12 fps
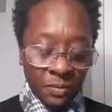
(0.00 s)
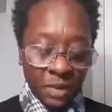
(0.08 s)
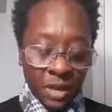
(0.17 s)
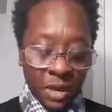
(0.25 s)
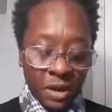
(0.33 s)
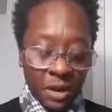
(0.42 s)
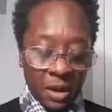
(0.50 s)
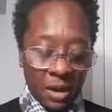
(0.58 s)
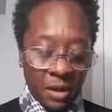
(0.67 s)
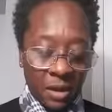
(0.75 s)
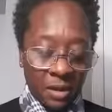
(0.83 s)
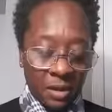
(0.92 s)
And
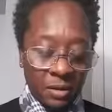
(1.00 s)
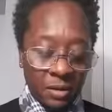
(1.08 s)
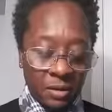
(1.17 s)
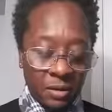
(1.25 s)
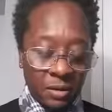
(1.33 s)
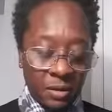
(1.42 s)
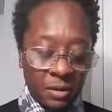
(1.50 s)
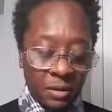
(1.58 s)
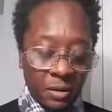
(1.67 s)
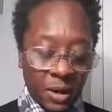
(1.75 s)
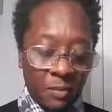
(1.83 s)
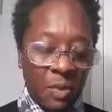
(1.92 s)
uh,
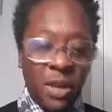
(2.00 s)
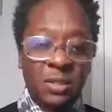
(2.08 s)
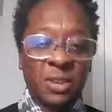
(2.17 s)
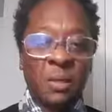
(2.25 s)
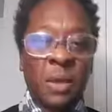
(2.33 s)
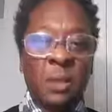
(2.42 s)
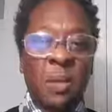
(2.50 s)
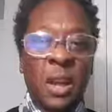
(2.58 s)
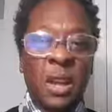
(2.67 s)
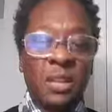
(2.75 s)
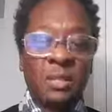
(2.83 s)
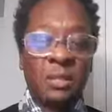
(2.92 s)
I, I saw my
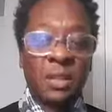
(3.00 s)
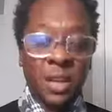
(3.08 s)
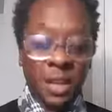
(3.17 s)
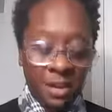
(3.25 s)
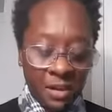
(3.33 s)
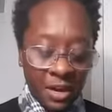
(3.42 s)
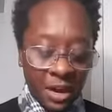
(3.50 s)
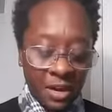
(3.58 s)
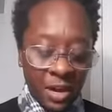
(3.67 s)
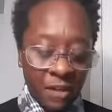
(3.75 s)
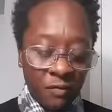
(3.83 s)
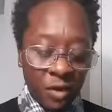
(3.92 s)
page that that I
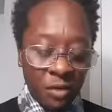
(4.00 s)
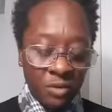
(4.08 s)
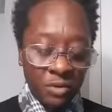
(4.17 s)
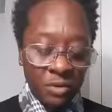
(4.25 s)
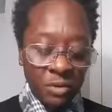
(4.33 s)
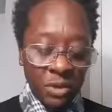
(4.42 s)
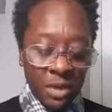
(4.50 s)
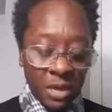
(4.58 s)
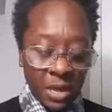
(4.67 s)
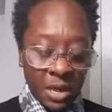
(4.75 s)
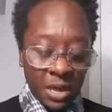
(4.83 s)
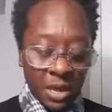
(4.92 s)
did vote,
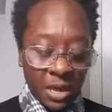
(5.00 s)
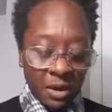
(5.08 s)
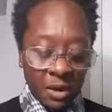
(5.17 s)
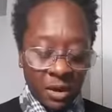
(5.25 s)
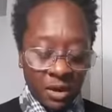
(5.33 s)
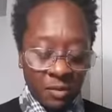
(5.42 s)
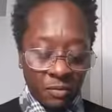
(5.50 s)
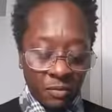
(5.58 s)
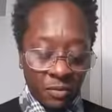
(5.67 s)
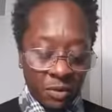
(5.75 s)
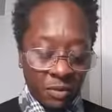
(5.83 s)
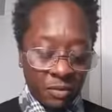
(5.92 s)
and. Uh,
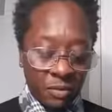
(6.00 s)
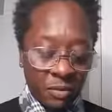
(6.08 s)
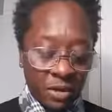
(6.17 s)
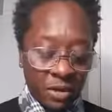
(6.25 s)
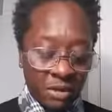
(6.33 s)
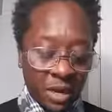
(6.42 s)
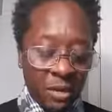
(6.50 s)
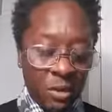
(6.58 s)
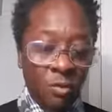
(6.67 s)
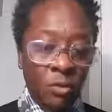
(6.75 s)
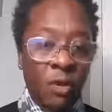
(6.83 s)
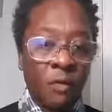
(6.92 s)
Because I
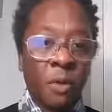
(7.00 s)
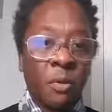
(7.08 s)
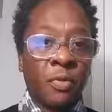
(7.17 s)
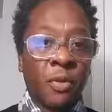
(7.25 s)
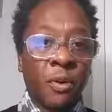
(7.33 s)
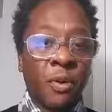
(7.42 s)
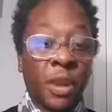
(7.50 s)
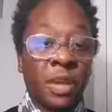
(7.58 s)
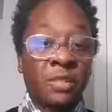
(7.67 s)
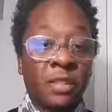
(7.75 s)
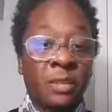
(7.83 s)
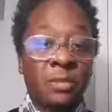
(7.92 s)
know November third,
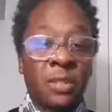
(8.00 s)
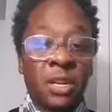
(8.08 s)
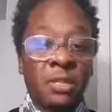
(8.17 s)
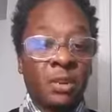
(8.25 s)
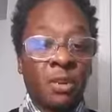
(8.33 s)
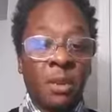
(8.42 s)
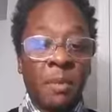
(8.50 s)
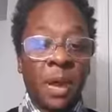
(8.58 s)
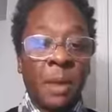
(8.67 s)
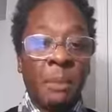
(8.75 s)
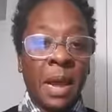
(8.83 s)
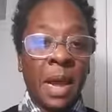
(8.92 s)
next Tuesday, is going to be
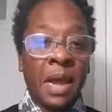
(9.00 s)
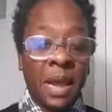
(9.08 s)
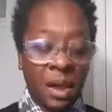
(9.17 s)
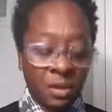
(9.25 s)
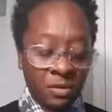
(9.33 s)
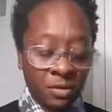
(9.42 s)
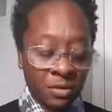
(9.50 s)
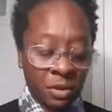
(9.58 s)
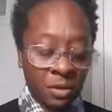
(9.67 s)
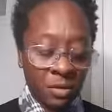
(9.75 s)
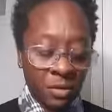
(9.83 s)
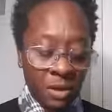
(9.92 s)
a madhouse.
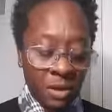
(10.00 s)
So